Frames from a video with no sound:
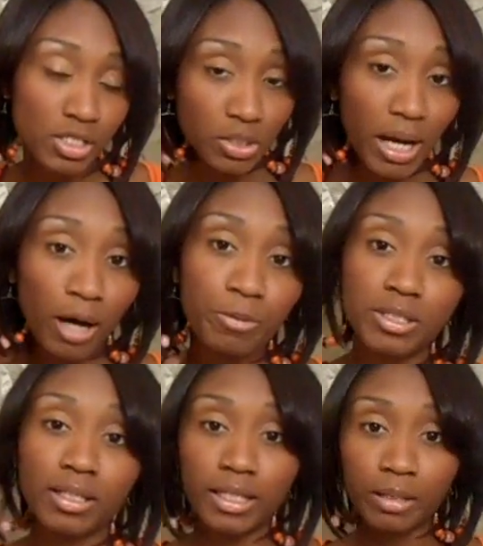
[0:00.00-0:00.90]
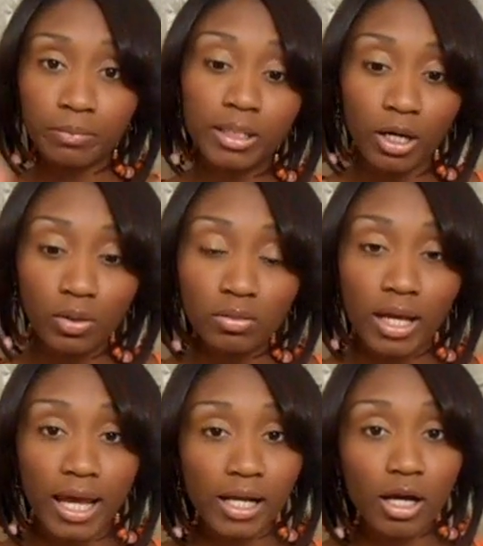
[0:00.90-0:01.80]
So I'll put the link
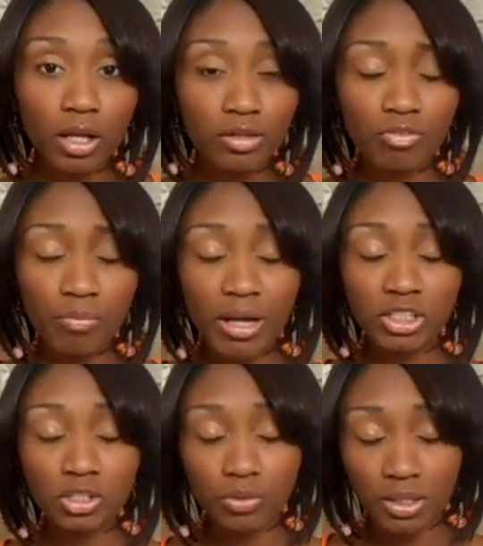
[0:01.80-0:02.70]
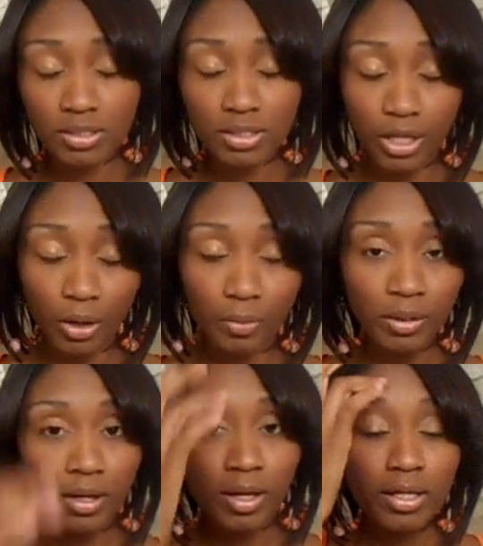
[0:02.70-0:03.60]
below and all the information you need to know.